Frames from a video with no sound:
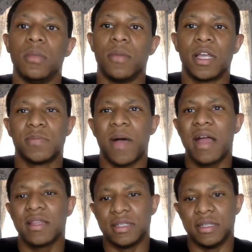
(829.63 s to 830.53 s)
because
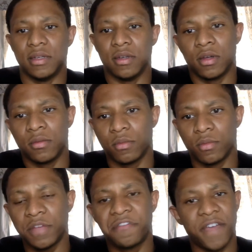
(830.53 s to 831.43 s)
policy um,
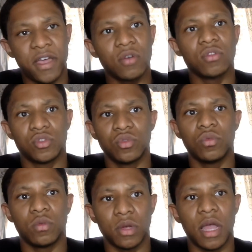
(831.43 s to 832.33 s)
we fail
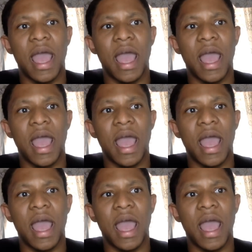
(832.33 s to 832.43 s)
to